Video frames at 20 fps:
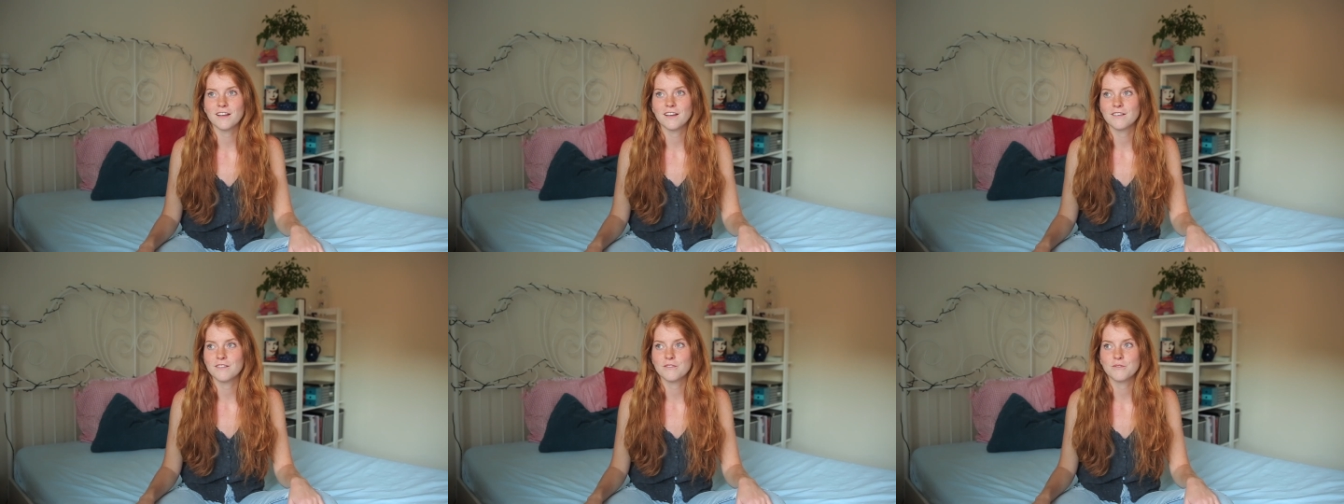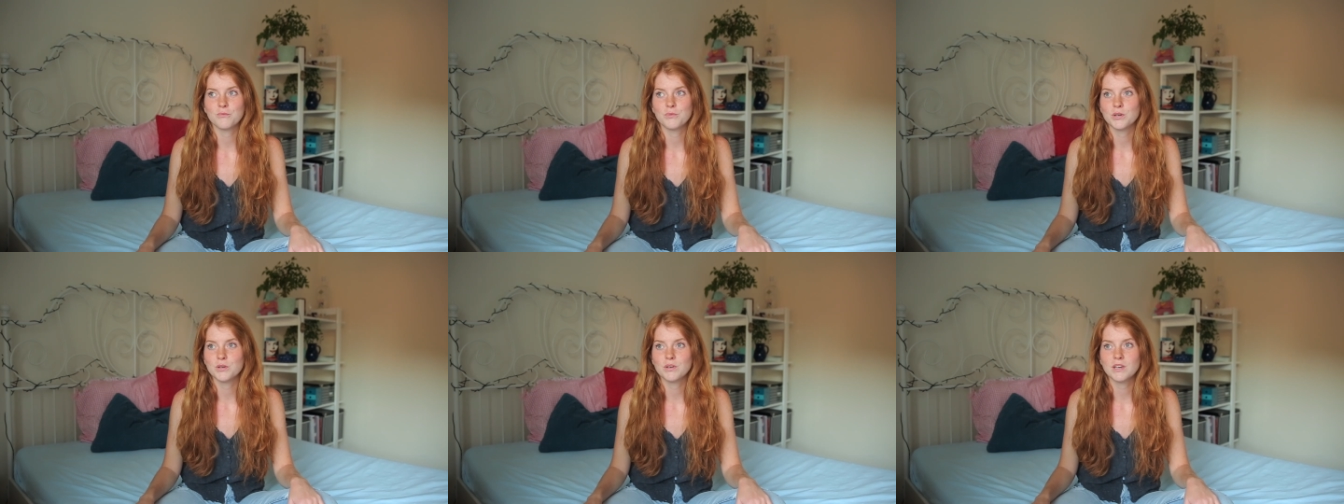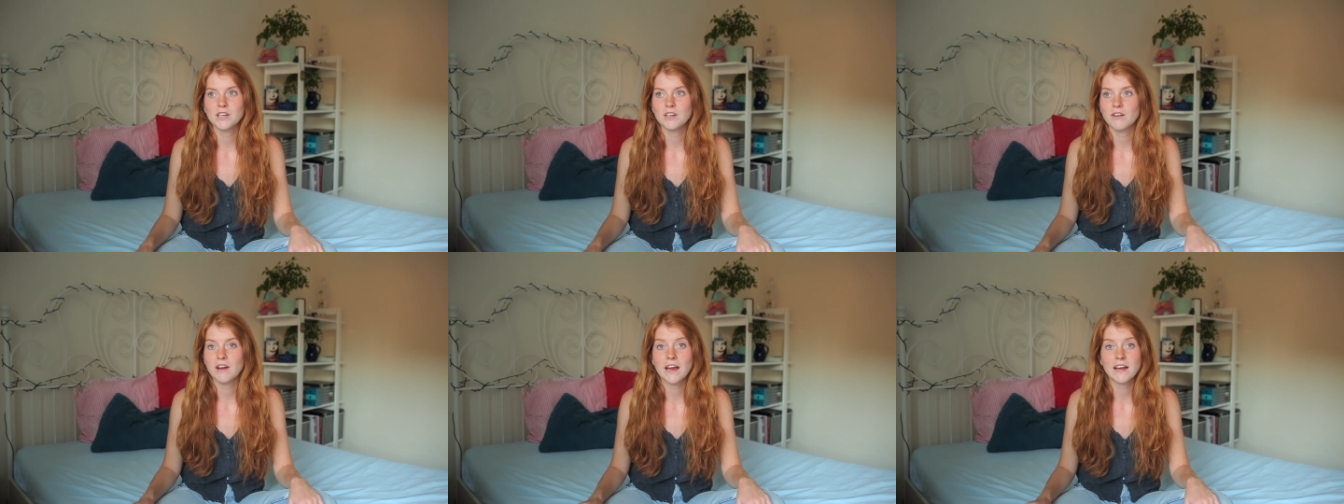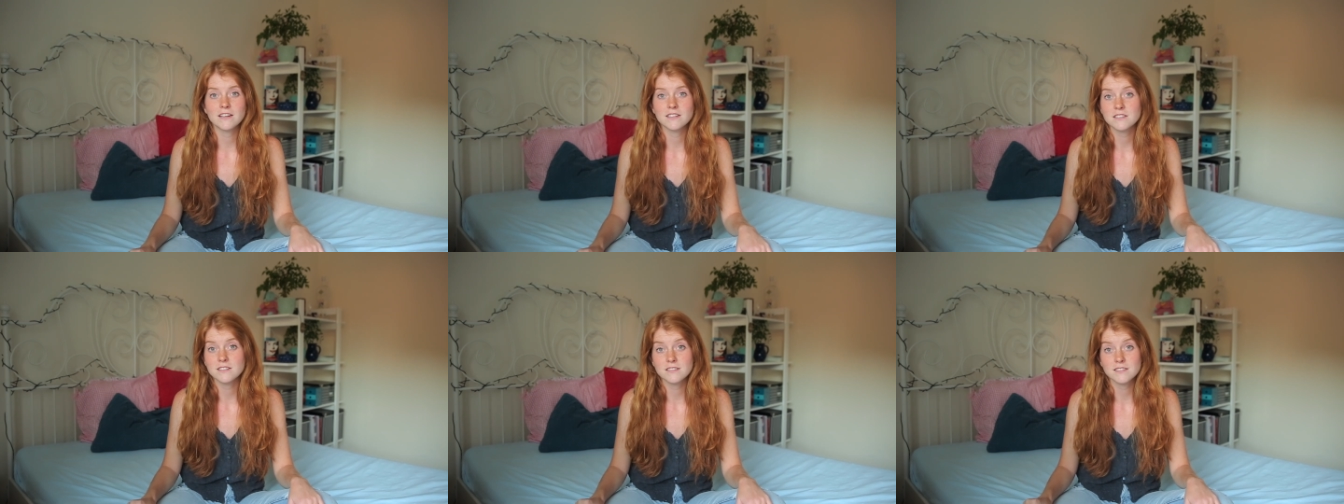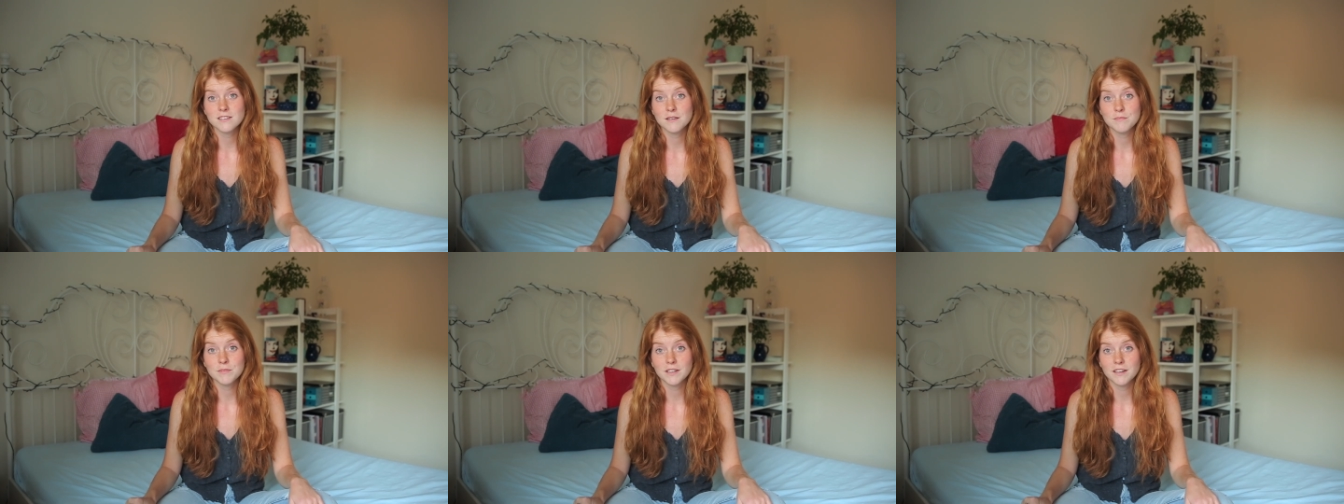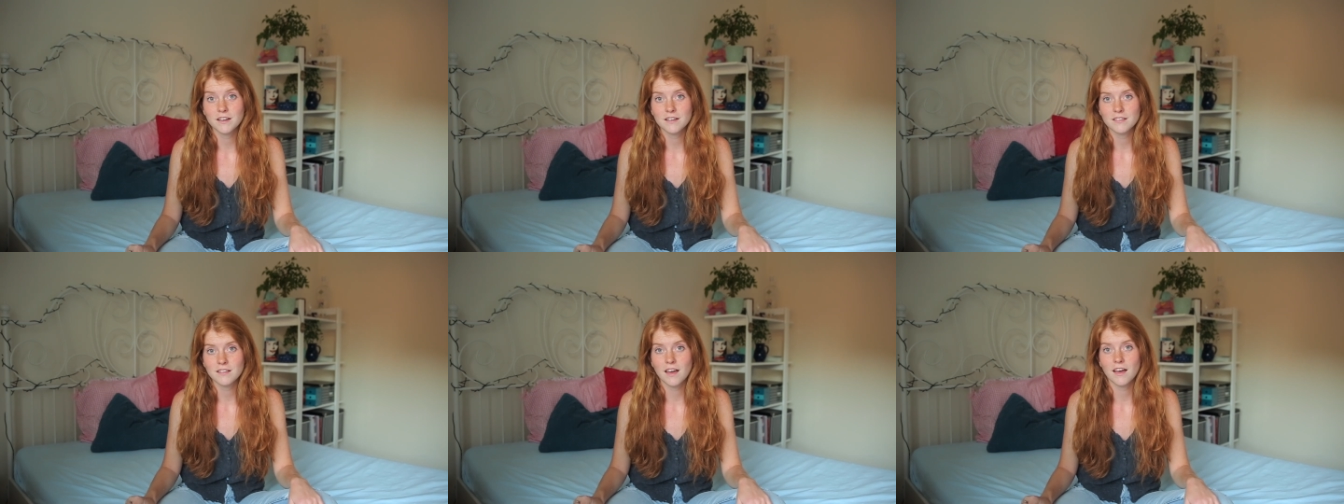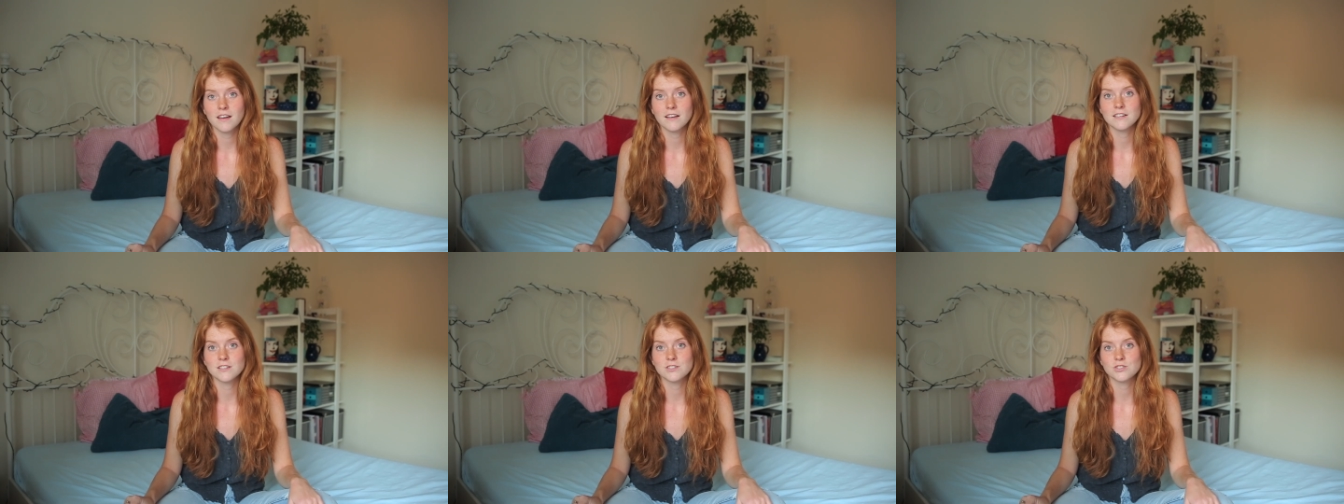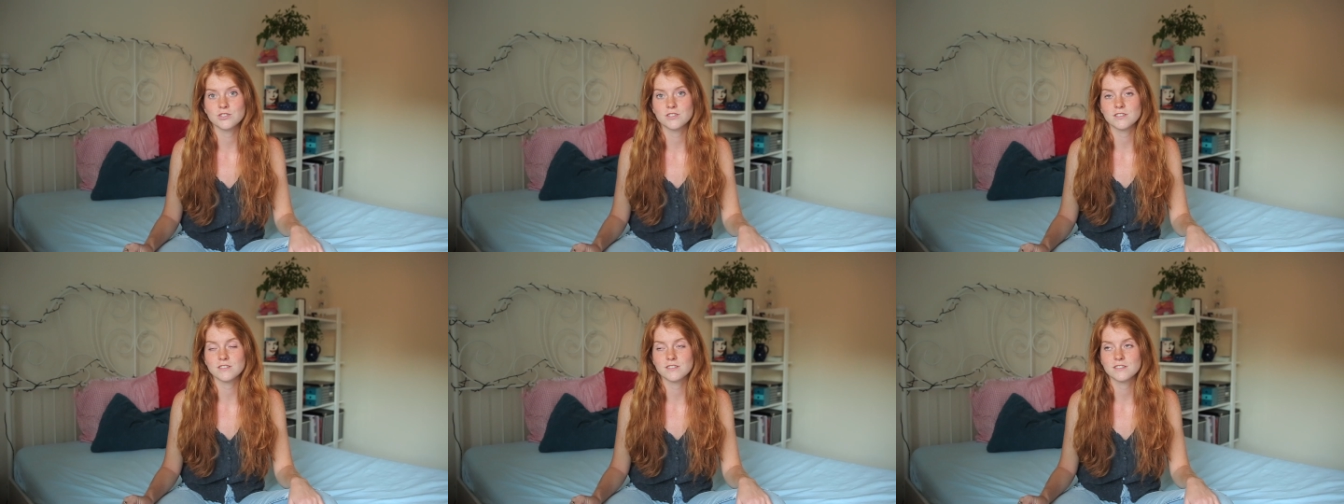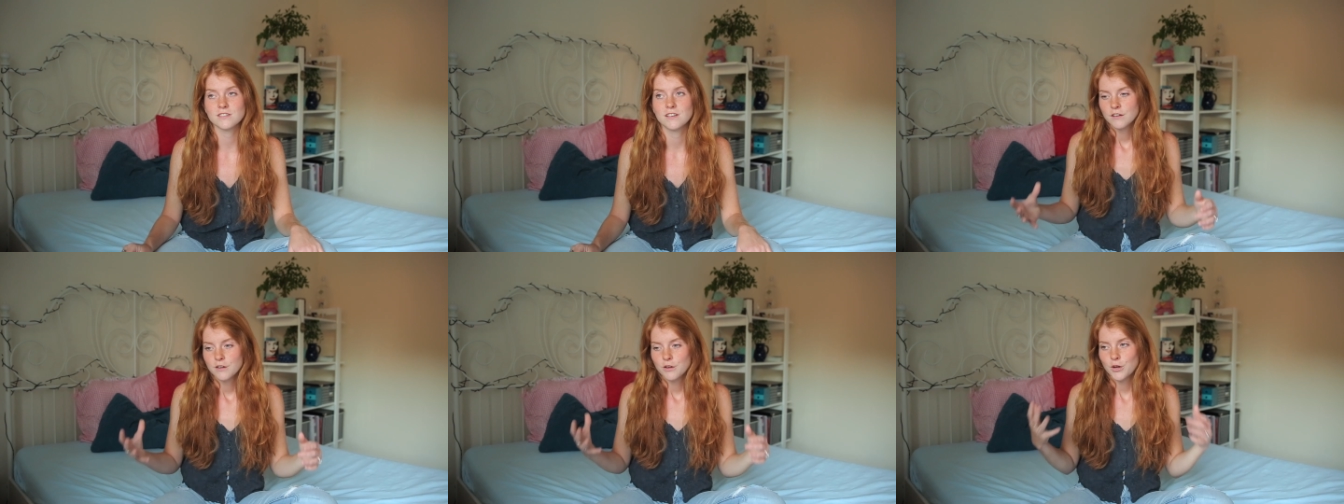And when you get your hands on something like that, it's just,